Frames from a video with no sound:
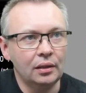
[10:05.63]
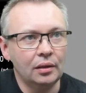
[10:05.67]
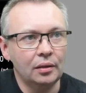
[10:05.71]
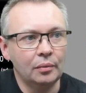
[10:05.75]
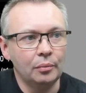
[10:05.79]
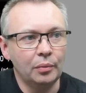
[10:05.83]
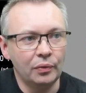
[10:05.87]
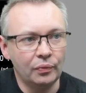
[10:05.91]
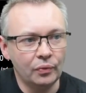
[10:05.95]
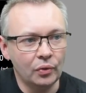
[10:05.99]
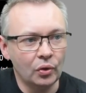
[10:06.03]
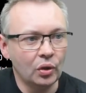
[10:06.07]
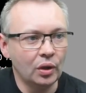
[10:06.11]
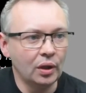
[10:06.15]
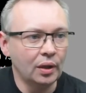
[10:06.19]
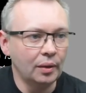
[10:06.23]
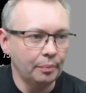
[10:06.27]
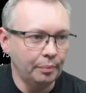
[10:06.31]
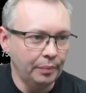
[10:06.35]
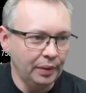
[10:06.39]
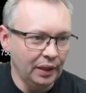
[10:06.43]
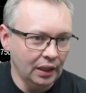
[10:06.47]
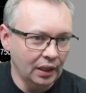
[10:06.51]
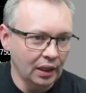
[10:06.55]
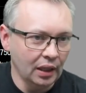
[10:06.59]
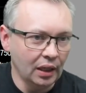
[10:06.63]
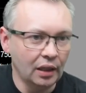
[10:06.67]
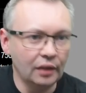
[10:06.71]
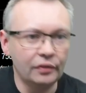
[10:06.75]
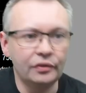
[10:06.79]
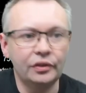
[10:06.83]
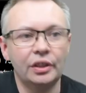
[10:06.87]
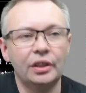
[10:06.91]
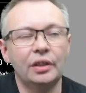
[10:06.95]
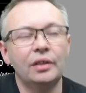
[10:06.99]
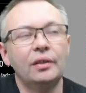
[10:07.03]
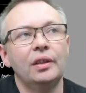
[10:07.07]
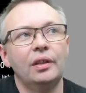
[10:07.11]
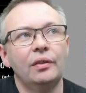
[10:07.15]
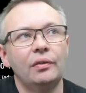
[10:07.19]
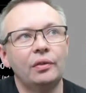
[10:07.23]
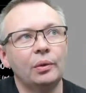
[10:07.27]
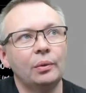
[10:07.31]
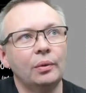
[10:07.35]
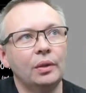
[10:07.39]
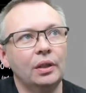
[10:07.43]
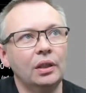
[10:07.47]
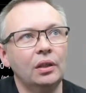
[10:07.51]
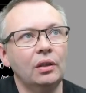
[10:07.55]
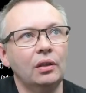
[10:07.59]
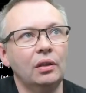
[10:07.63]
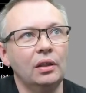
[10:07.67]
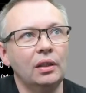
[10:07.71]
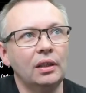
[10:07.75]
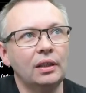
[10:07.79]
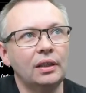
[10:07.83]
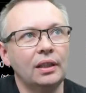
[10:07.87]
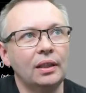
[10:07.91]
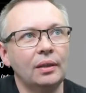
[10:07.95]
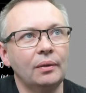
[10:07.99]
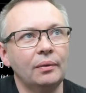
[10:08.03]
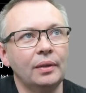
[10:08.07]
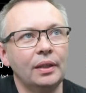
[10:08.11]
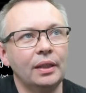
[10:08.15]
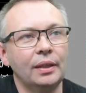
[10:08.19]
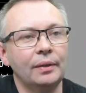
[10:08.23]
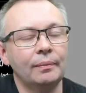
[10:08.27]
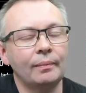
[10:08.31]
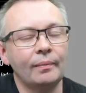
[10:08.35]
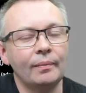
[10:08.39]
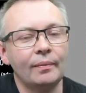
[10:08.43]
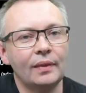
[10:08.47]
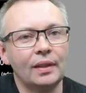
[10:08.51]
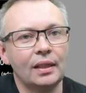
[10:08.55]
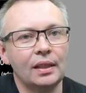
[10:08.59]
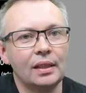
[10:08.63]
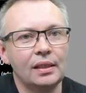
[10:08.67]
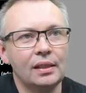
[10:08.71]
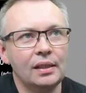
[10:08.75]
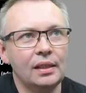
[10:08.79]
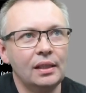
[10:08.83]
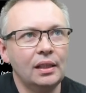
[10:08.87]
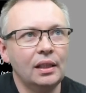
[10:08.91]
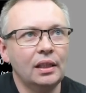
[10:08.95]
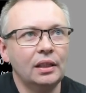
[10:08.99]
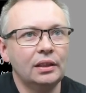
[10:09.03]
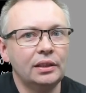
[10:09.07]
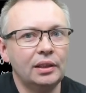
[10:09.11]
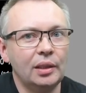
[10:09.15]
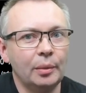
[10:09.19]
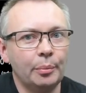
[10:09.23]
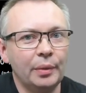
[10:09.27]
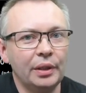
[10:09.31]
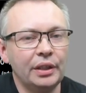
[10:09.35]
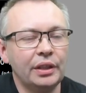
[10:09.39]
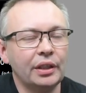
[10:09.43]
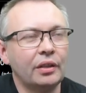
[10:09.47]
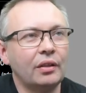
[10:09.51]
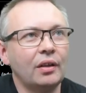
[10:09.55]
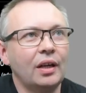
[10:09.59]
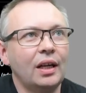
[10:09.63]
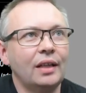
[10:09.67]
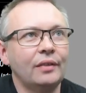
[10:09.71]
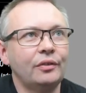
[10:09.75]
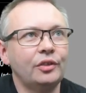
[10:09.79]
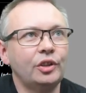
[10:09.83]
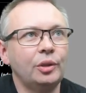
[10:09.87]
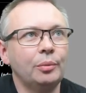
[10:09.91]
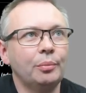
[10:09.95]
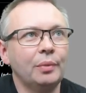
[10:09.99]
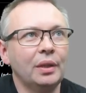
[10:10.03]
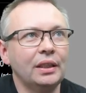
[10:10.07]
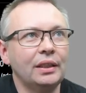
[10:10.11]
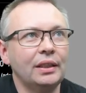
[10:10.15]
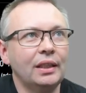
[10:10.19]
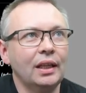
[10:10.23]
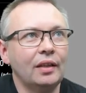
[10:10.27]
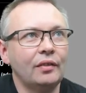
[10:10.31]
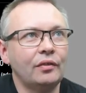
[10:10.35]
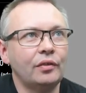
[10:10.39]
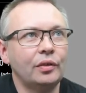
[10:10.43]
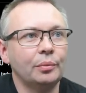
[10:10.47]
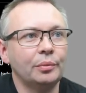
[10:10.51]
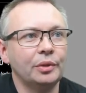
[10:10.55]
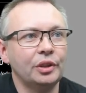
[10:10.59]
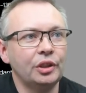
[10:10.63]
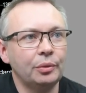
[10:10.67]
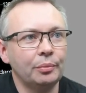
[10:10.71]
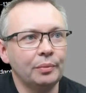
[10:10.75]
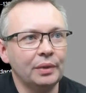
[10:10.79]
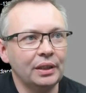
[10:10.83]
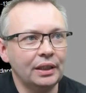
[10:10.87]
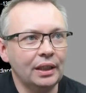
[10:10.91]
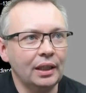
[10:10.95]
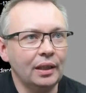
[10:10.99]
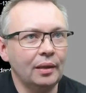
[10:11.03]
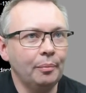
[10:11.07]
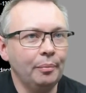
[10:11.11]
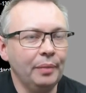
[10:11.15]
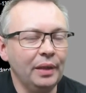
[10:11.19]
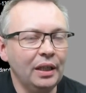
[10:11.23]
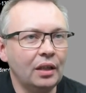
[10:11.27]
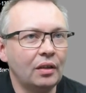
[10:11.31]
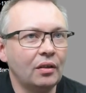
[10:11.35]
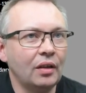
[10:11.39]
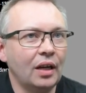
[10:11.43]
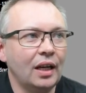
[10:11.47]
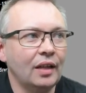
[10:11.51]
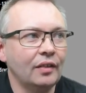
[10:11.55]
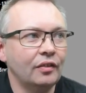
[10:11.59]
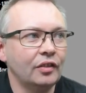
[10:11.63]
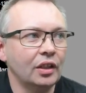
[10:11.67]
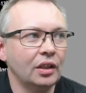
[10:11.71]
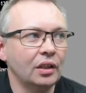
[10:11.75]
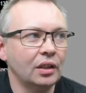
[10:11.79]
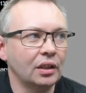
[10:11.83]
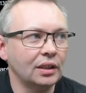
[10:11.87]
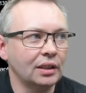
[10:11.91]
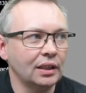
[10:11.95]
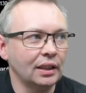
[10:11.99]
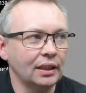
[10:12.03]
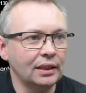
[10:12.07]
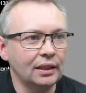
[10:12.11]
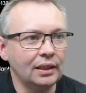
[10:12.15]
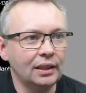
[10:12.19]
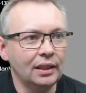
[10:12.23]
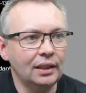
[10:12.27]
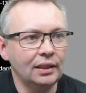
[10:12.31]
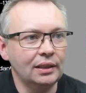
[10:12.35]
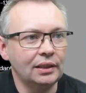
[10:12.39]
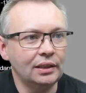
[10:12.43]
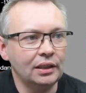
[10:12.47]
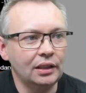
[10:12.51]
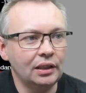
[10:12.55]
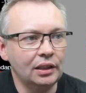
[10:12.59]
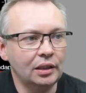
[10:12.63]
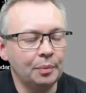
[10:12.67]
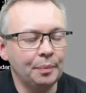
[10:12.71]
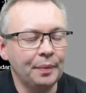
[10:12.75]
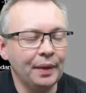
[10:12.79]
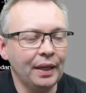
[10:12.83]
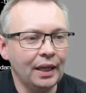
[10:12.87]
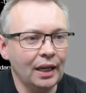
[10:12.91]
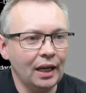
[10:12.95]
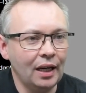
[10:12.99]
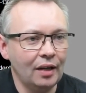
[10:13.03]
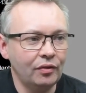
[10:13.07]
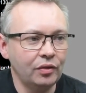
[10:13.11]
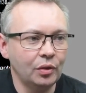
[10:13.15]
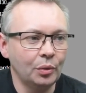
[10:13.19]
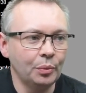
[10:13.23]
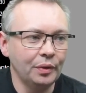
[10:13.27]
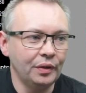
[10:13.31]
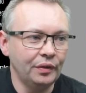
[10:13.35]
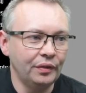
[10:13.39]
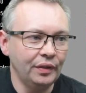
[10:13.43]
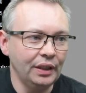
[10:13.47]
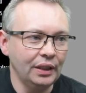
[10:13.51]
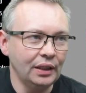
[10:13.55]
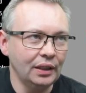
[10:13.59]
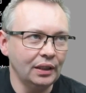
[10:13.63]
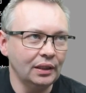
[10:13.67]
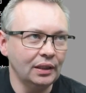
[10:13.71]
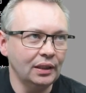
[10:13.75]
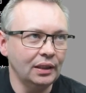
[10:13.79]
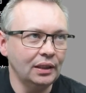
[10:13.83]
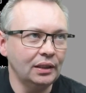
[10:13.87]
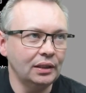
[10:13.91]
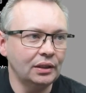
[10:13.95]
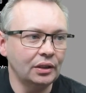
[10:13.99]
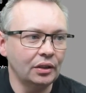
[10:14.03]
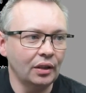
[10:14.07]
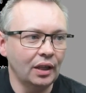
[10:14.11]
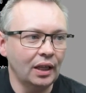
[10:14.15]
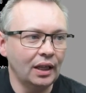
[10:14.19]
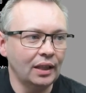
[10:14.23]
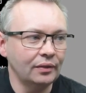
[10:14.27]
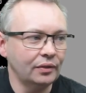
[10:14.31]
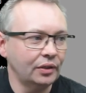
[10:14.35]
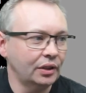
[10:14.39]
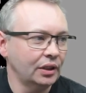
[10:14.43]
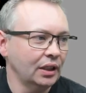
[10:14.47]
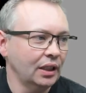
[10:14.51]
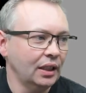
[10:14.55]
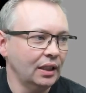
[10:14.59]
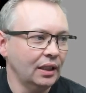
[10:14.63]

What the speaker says: before, peak after, if you want to call it that way. Some other graphs you might get from us. You might get a big graph that looks like this. You need to be careful when reading these graphs.